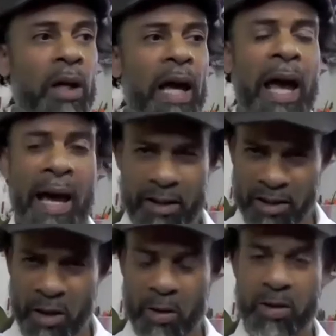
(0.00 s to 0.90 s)
had a
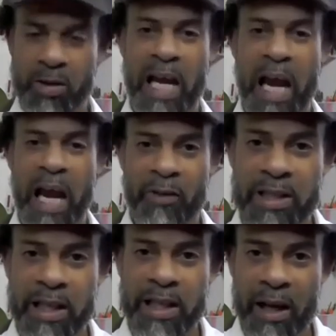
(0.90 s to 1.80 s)
certain type of
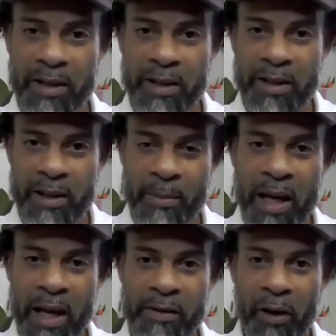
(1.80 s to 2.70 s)
mentality and
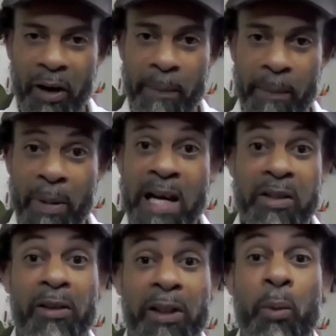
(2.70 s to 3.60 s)
mind frame.
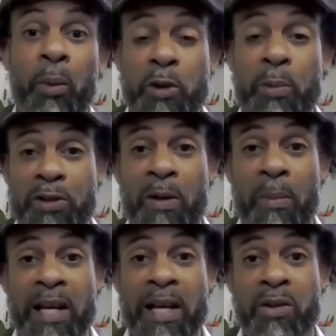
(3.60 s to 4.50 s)
Basically, what you put your
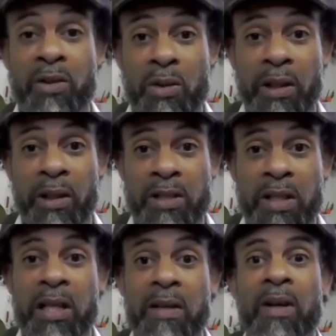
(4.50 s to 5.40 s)
mind to, you can
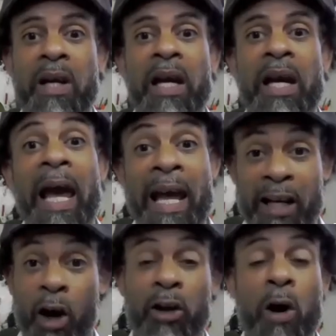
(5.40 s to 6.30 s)
achieve. And
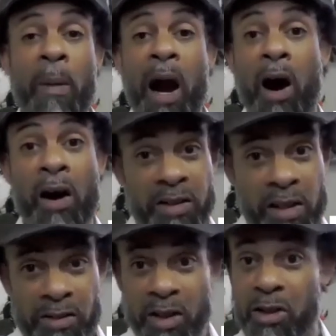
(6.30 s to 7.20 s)
along my
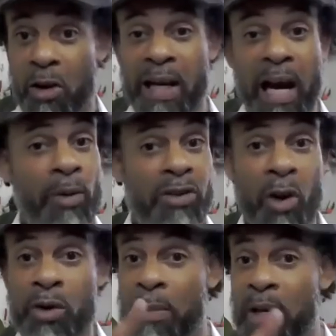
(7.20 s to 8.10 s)
artistic journey, I was
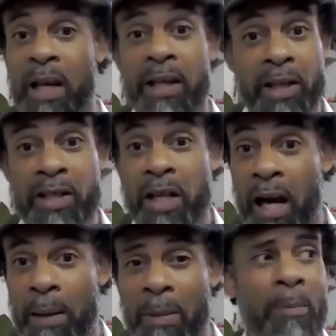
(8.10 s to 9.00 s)
told, man, you got to get a
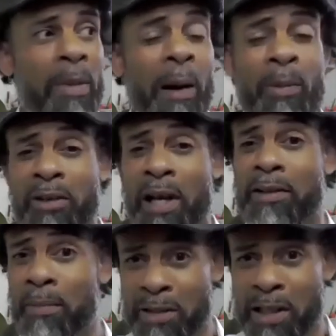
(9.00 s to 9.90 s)
job. My mom was like, you
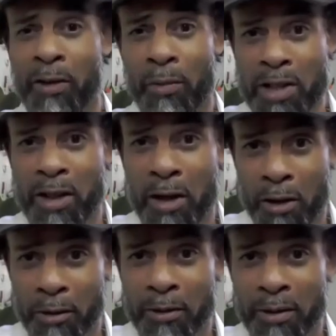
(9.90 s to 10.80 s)
must have a rich uncle.